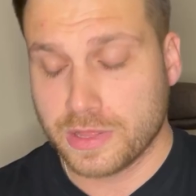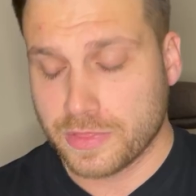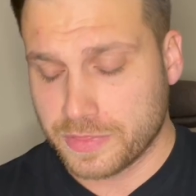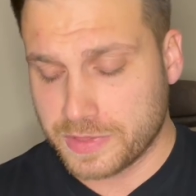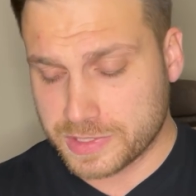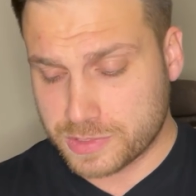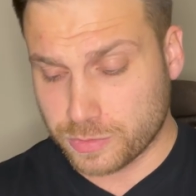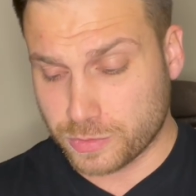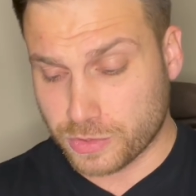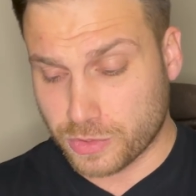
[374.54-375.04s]

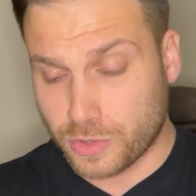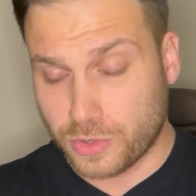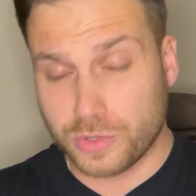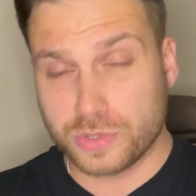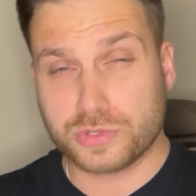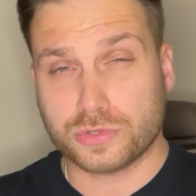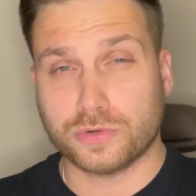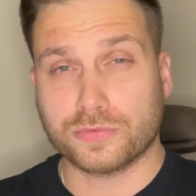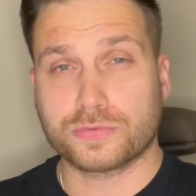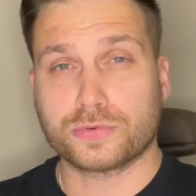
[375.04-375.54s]
This would
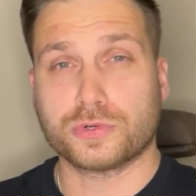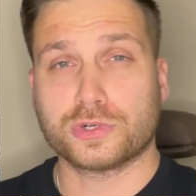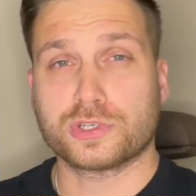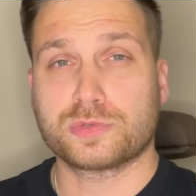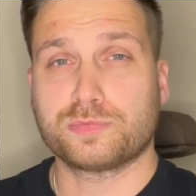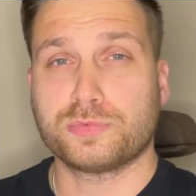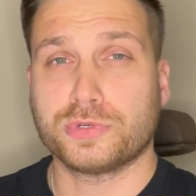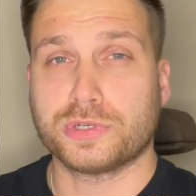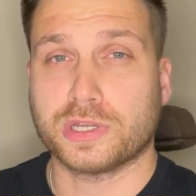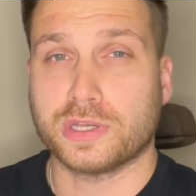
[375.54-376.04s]
also, of
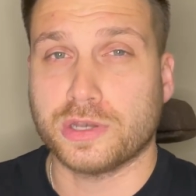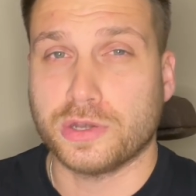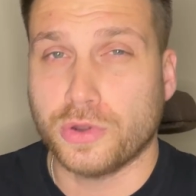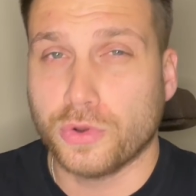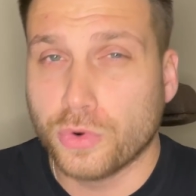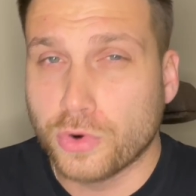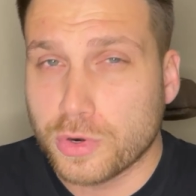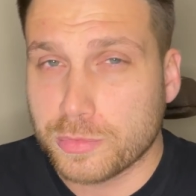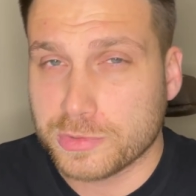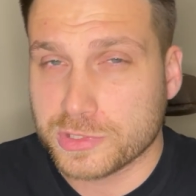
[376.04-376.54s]
course, put
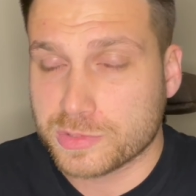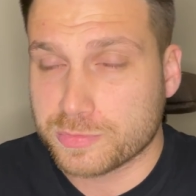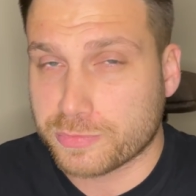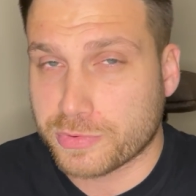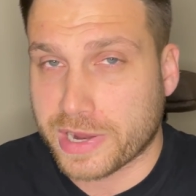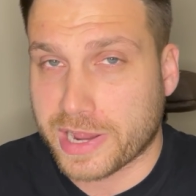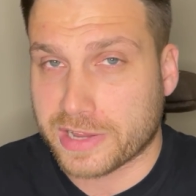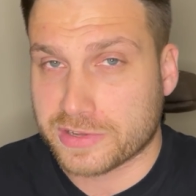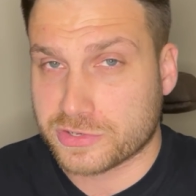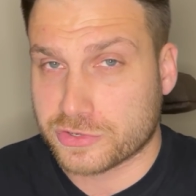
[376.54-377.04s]
enormous
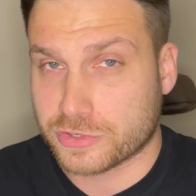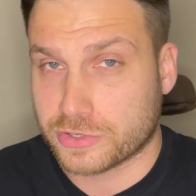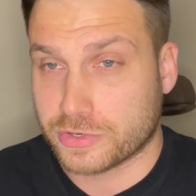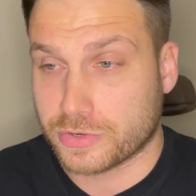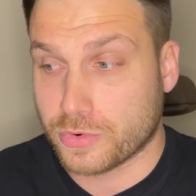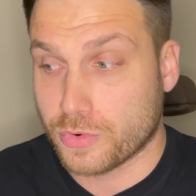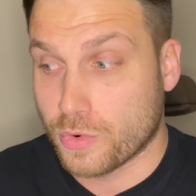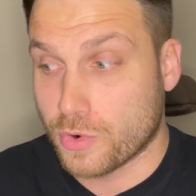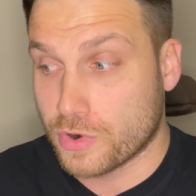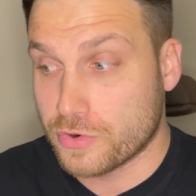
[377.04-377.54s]

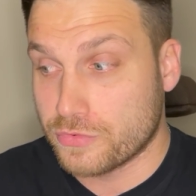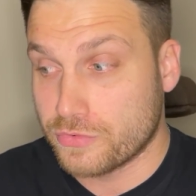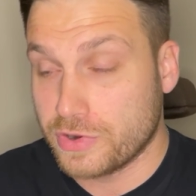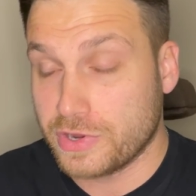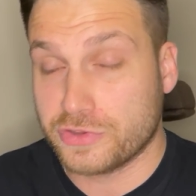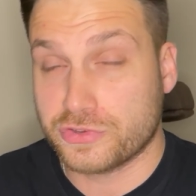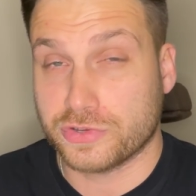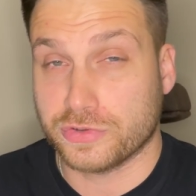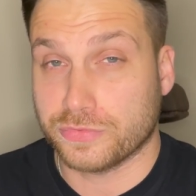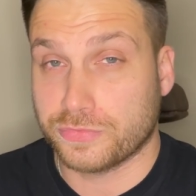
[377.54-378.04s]
pressure on
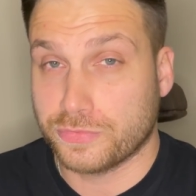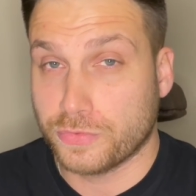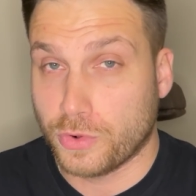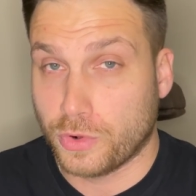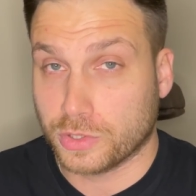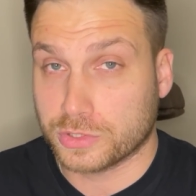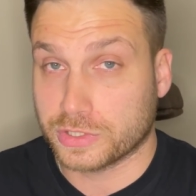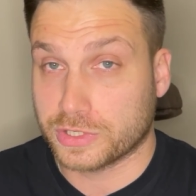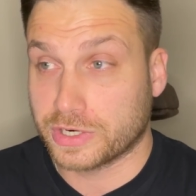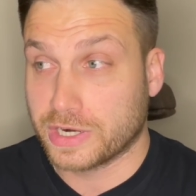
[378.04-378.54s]
Richie,
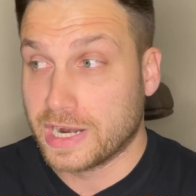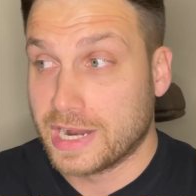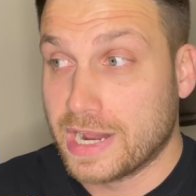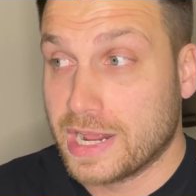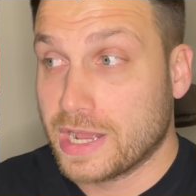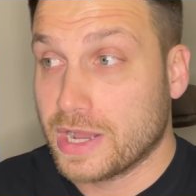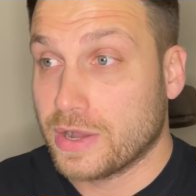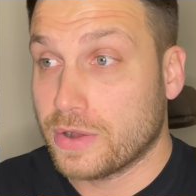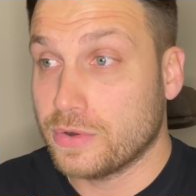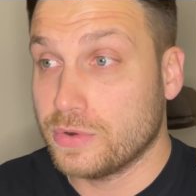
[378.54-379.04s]

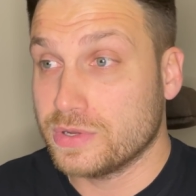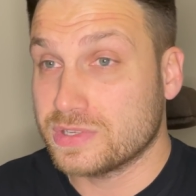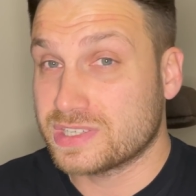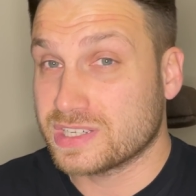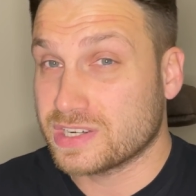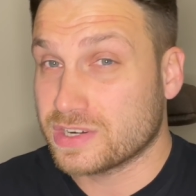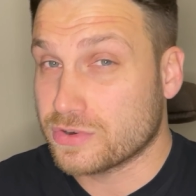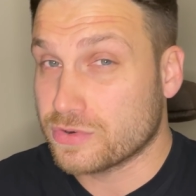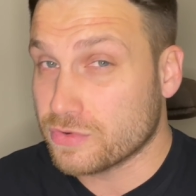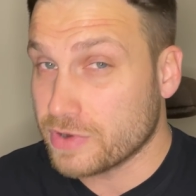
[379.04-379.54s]
who is
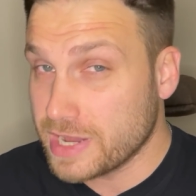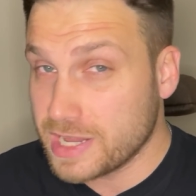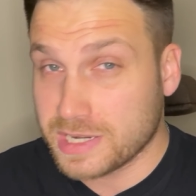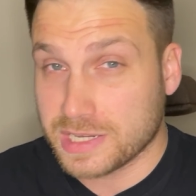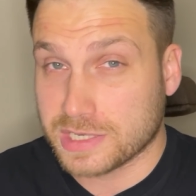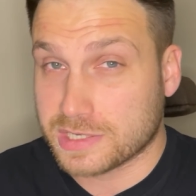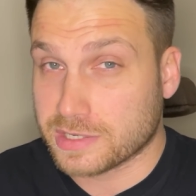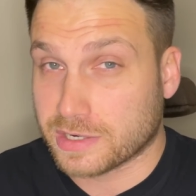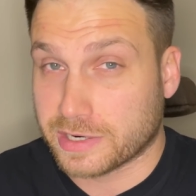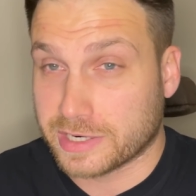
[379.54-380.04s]
a great
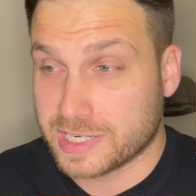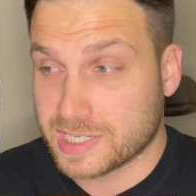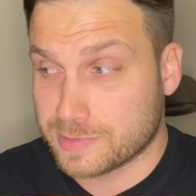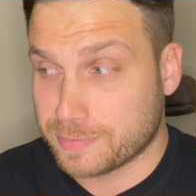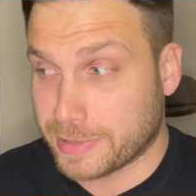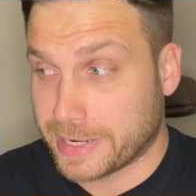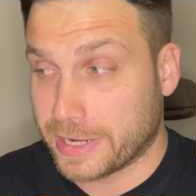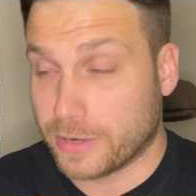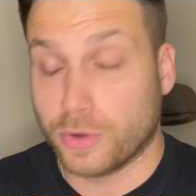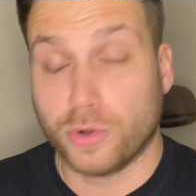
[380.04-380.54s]

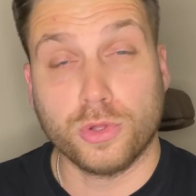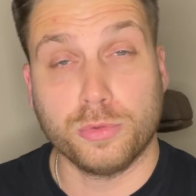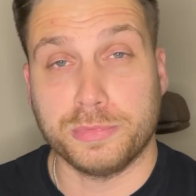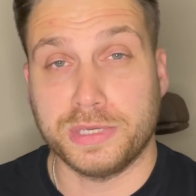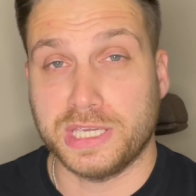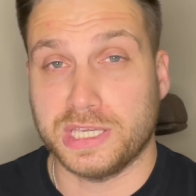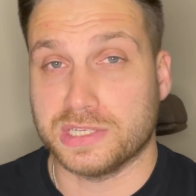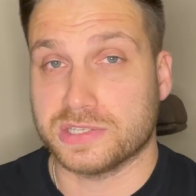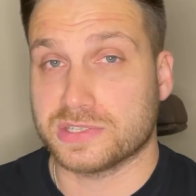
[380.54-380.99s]
guitarist by all means.